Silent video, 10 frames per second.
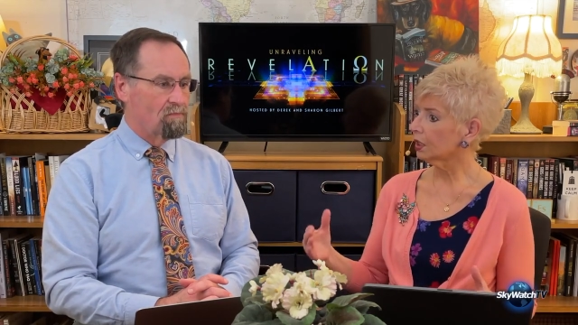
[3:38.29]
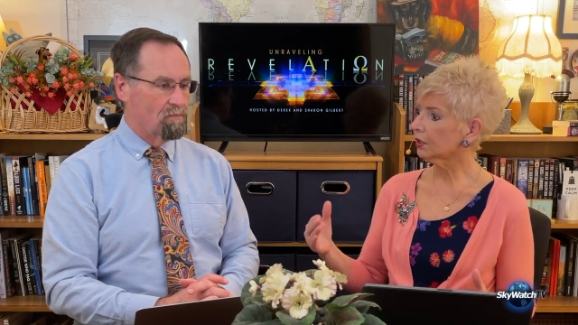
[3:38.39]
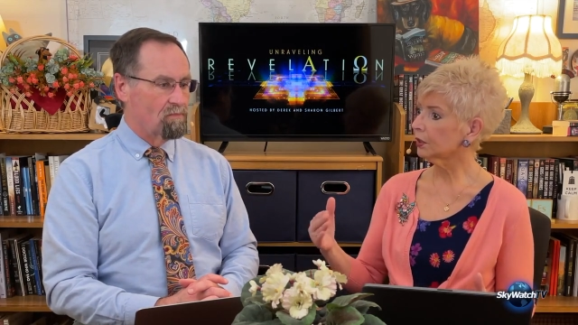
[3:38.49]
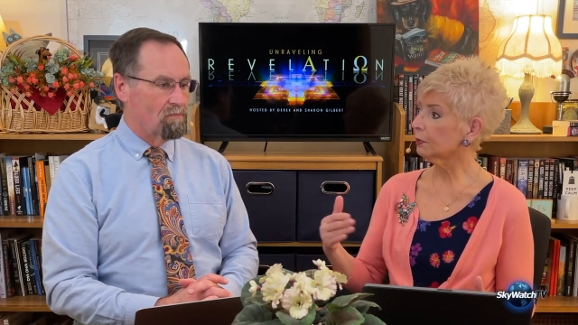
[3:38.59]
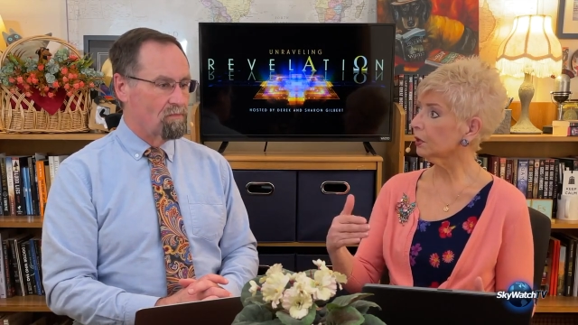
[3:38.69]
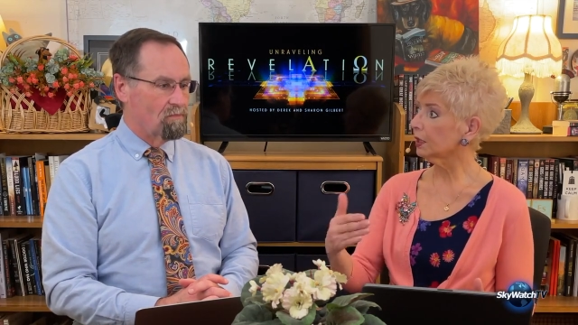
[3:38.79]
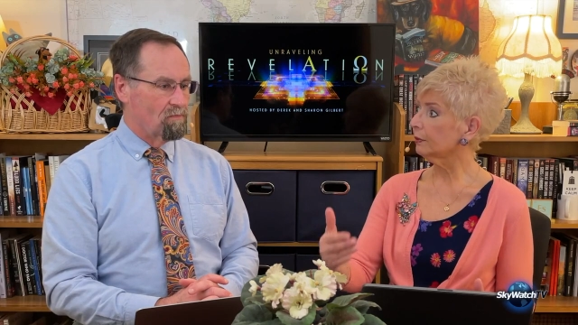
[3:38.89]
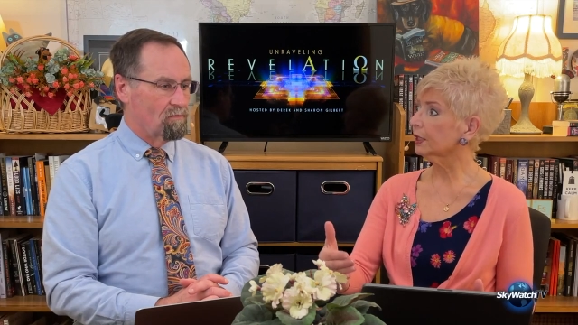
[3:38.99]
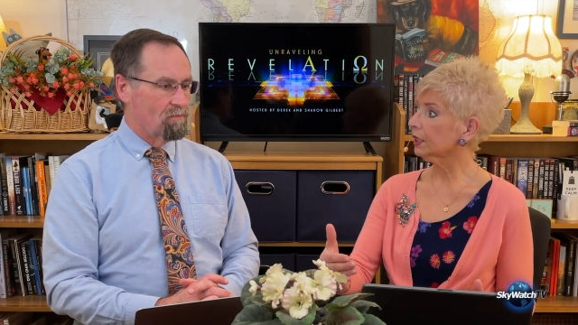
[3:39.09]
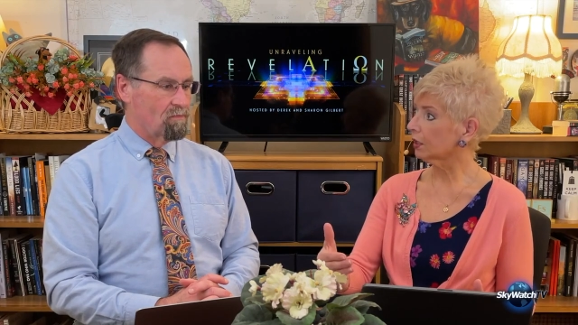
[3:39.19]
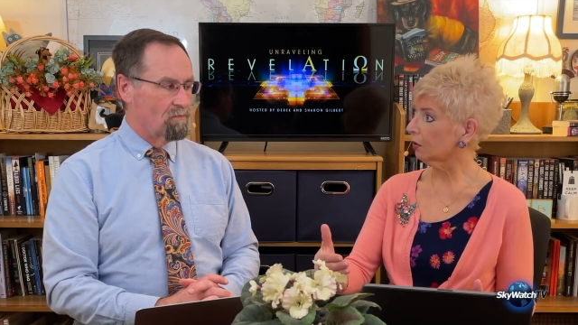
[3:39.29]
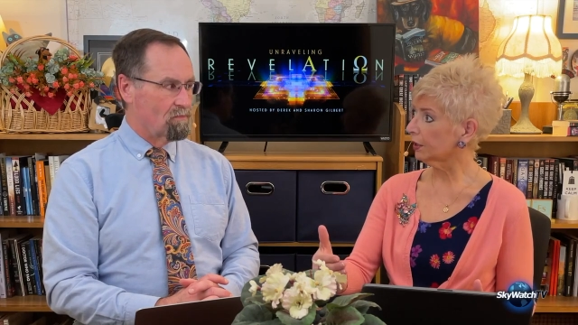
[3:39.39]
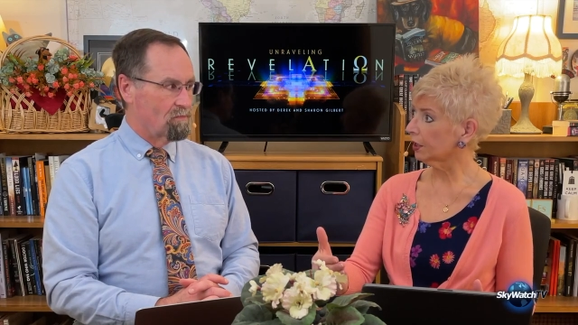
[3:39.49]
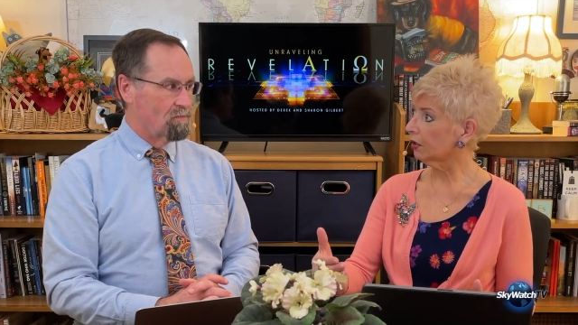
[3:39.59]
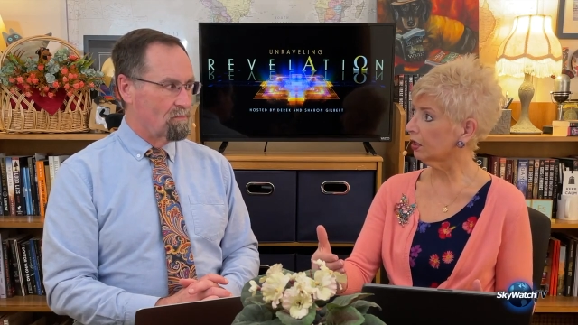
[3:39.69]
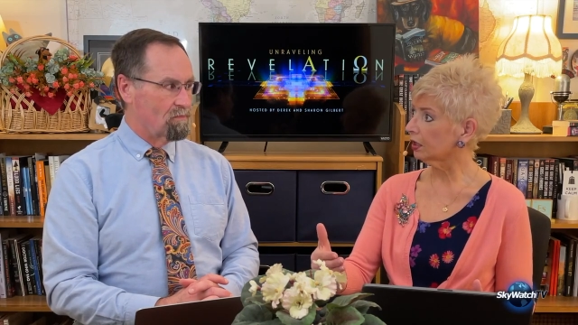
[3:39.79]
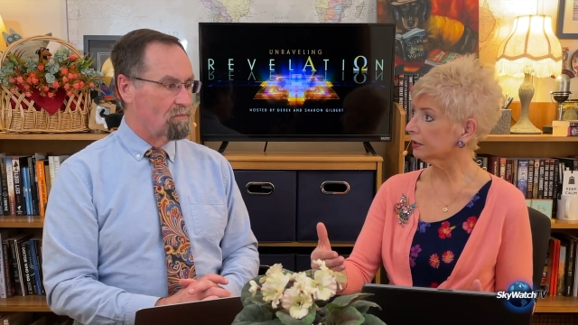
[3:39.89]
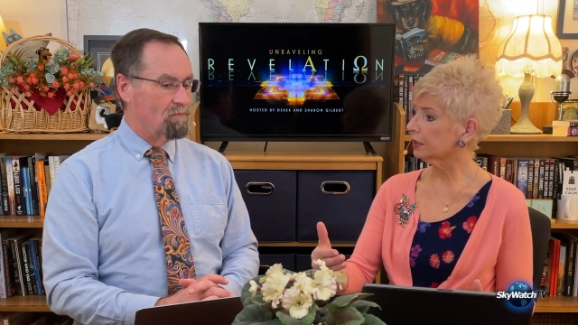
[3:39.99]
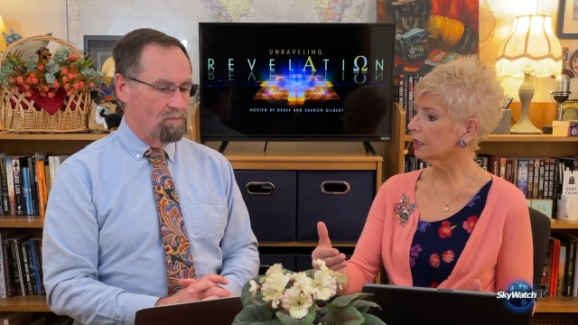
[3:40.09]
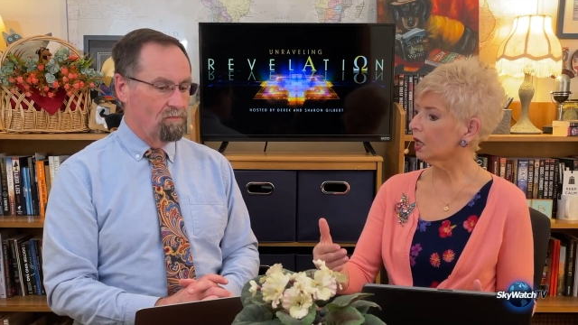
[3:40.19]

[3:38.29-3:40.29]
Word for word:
Speaker 1: the polemic going on, mm-hmm.